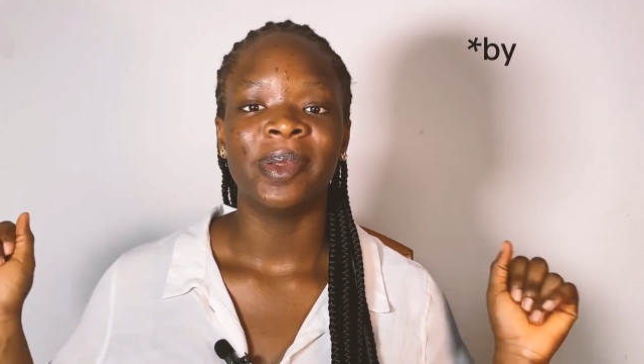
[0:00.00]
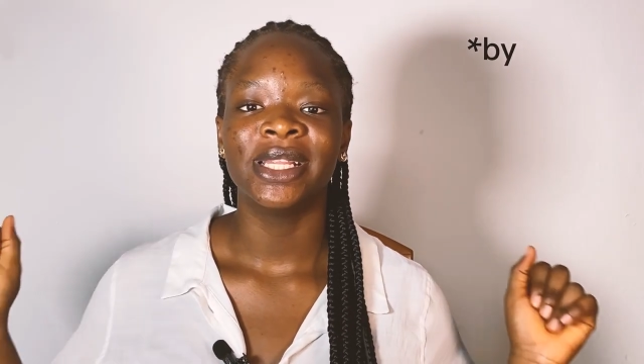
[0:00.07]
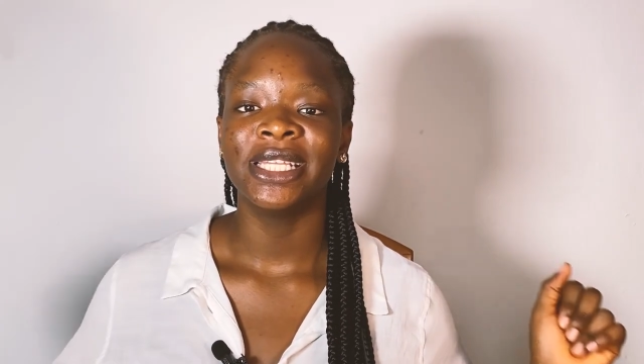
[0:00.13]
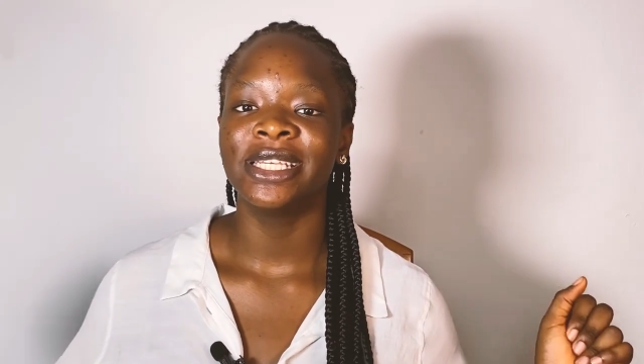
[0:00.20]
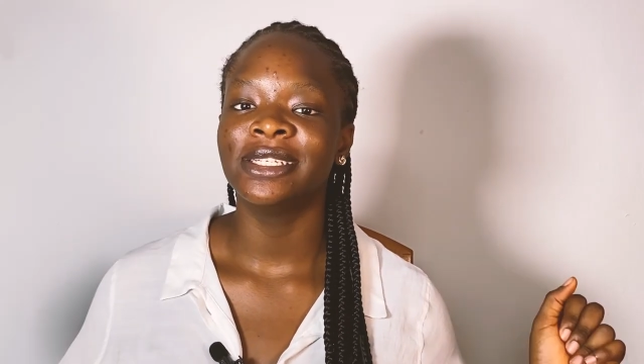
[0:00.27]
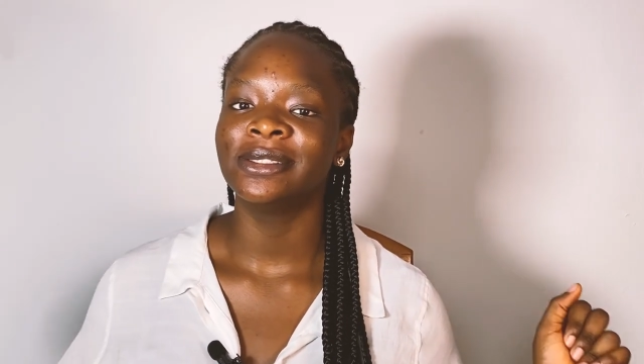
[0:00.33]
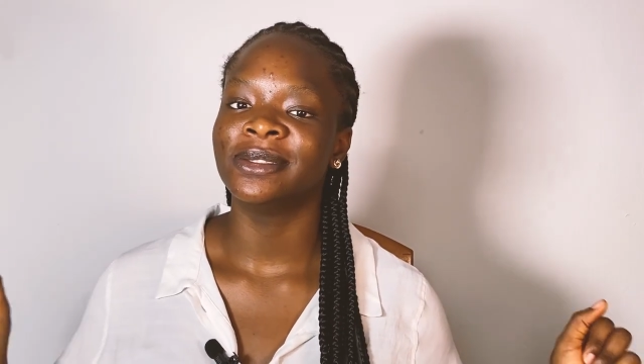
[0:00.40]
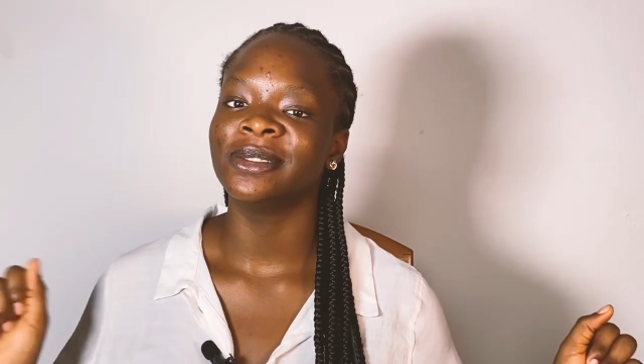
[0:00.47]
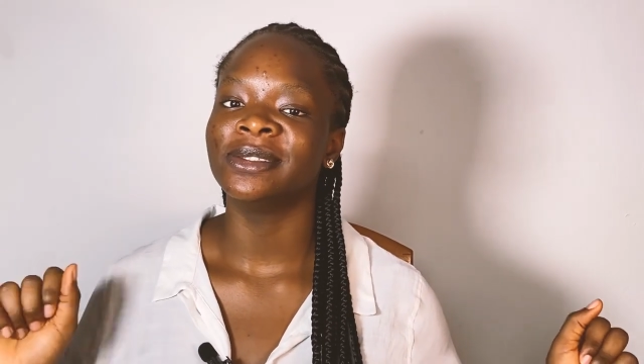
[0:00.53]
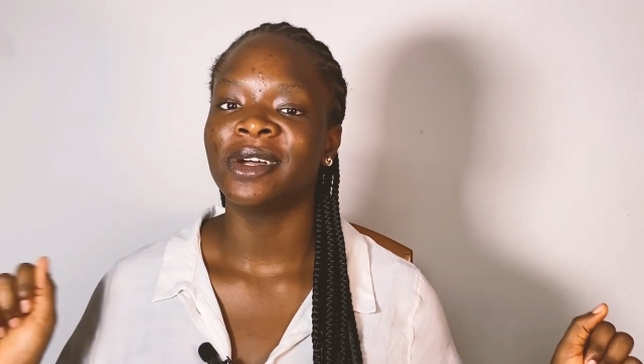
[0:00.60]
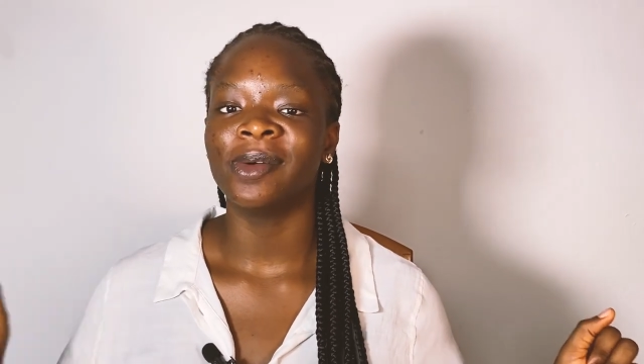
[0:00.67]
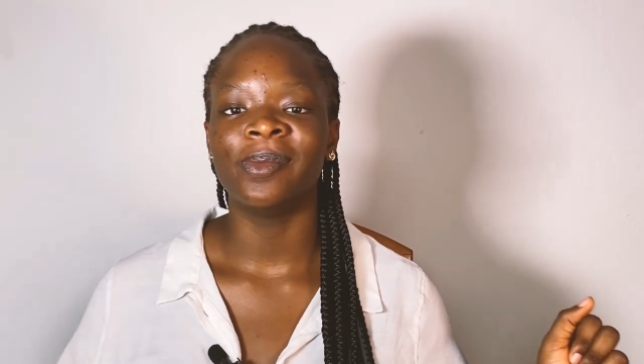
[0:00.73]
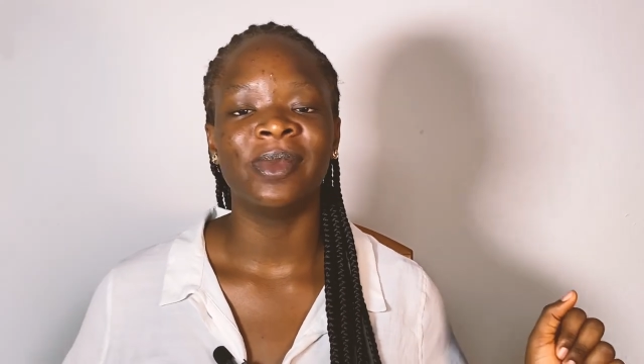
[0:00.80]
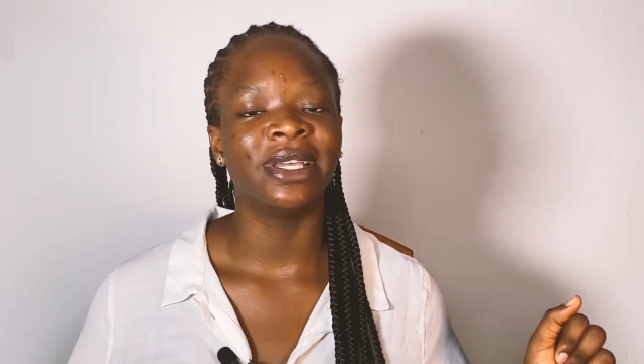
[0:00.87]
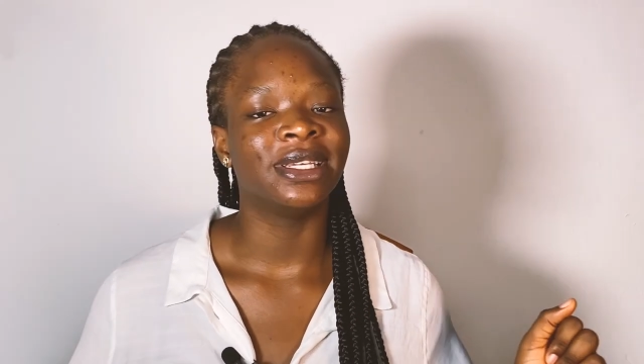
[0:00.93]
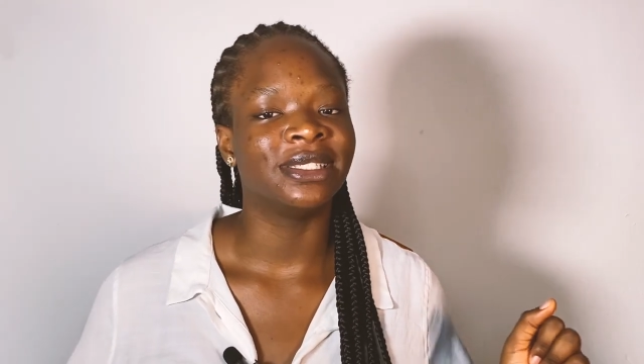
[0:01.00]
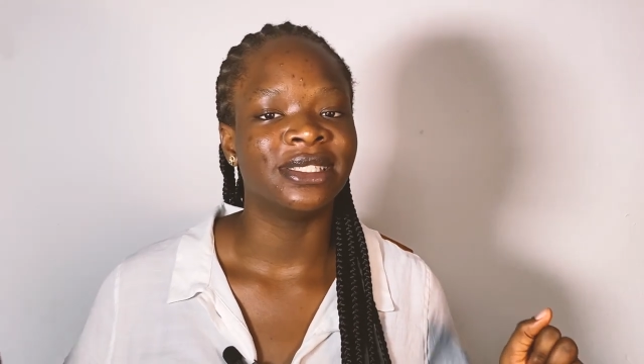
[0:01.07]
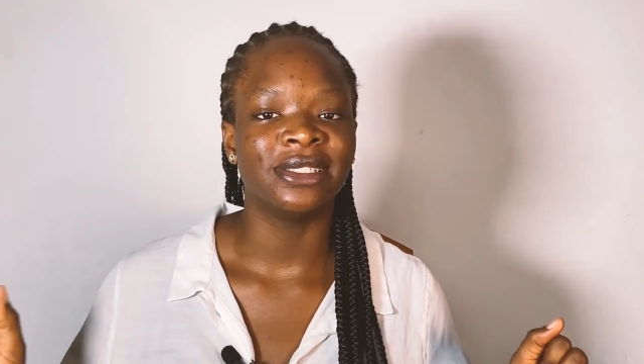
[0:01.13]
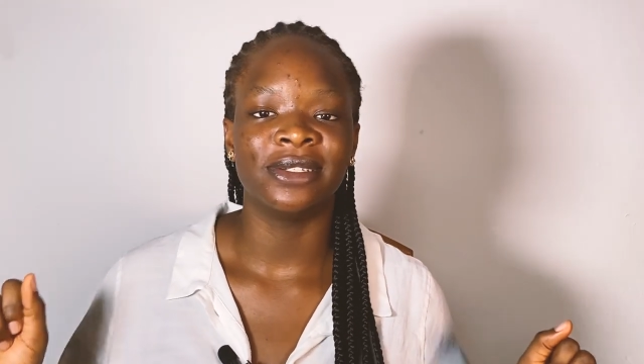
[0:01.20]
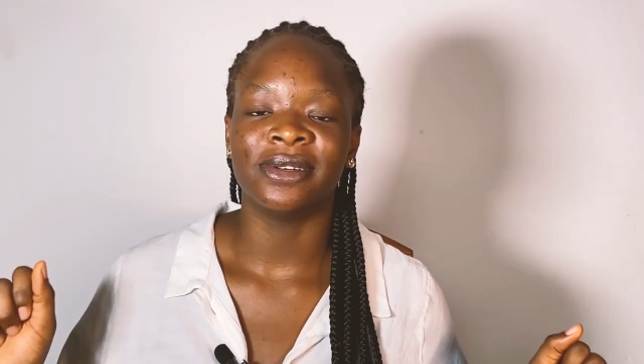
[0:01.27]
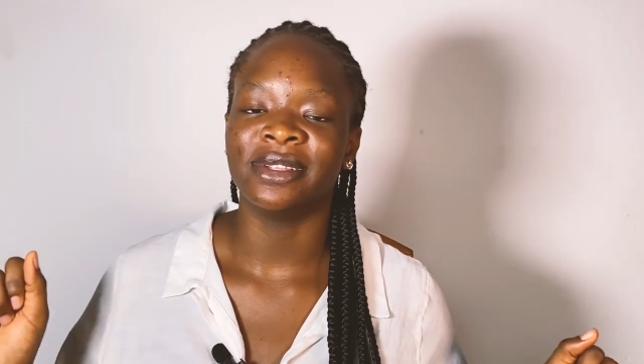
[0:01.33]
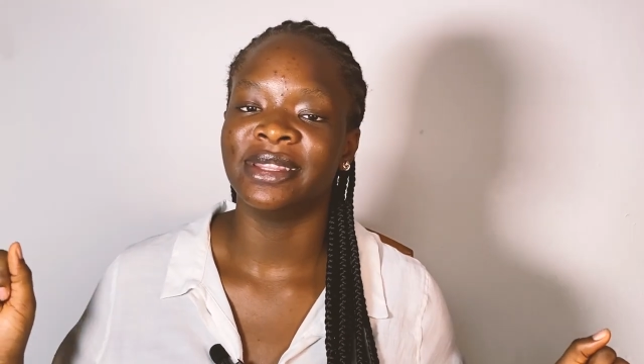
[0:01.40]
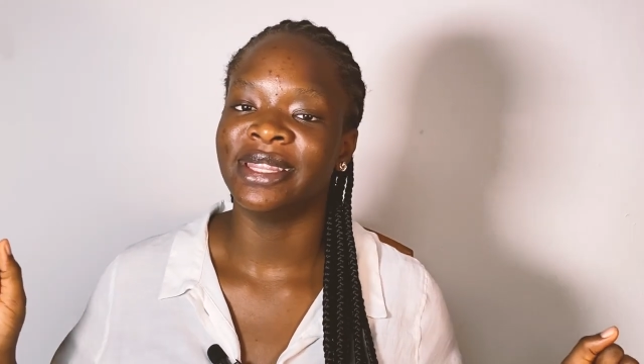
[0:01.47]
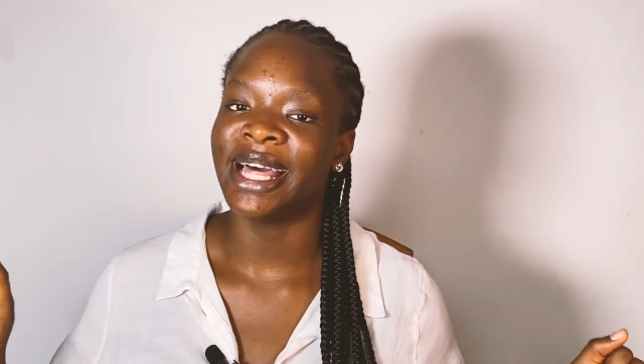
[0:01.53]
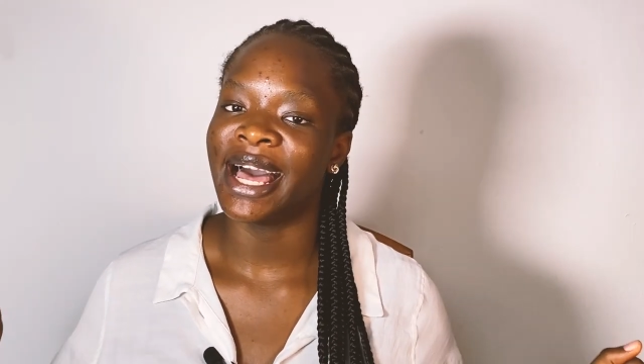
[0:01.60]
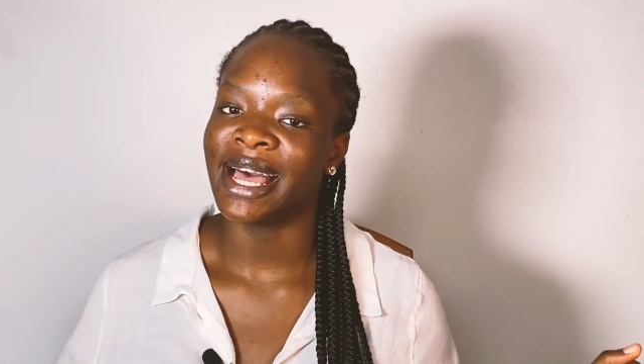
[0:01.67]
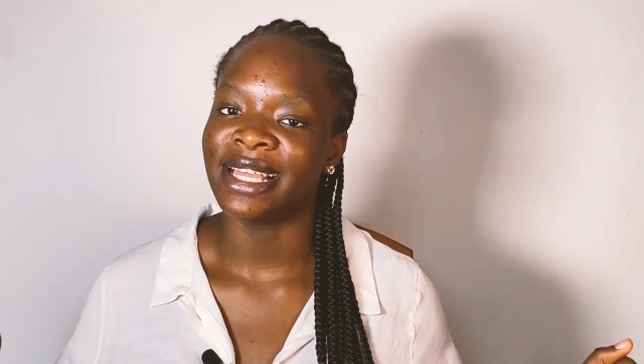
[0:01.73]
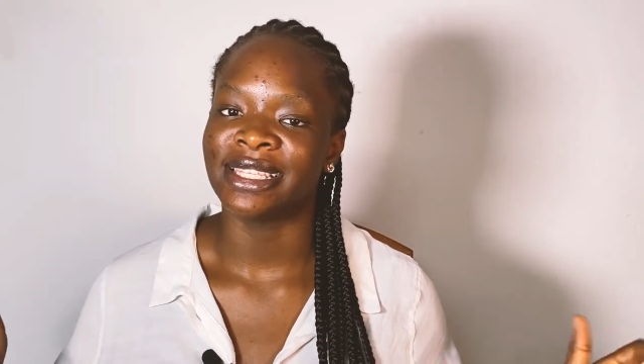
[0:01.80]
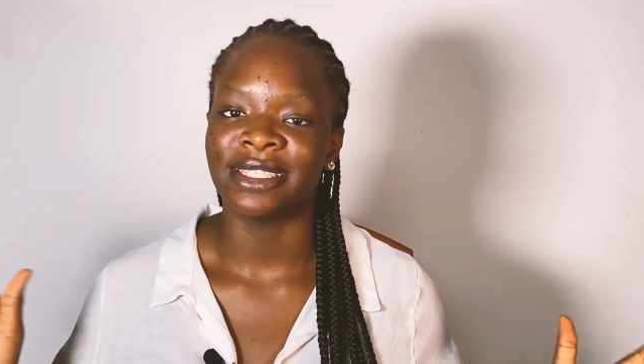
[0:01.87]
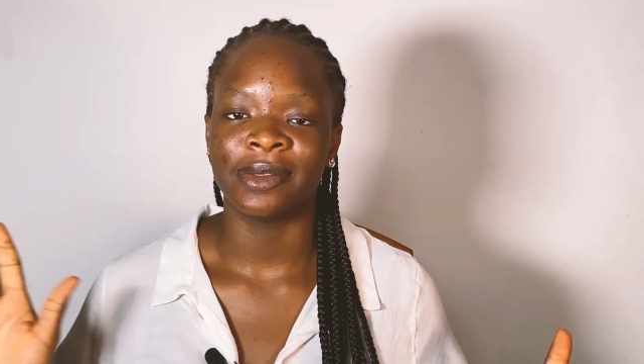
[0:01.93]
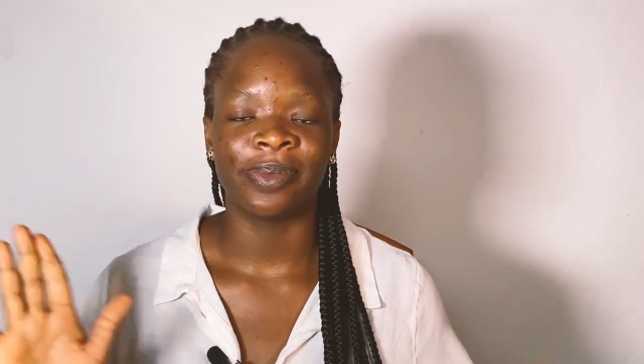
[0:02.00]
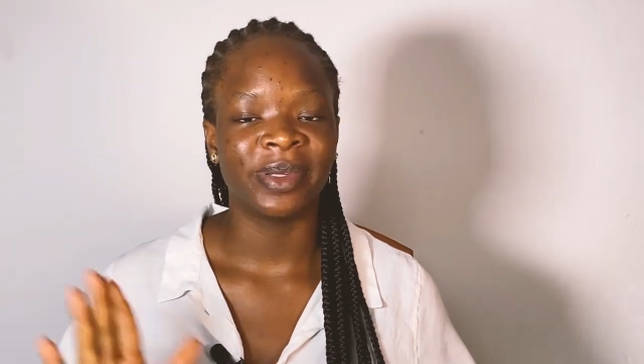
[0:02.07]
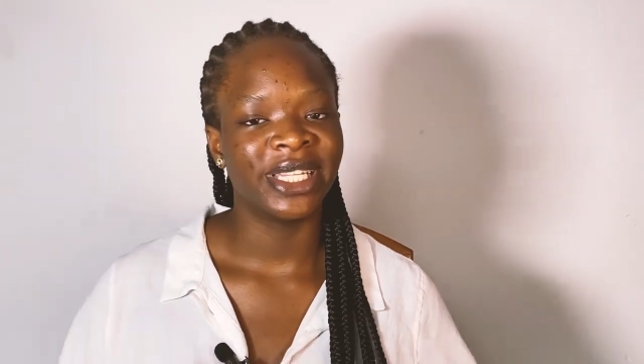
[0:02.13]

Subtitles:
Please do not make it your last.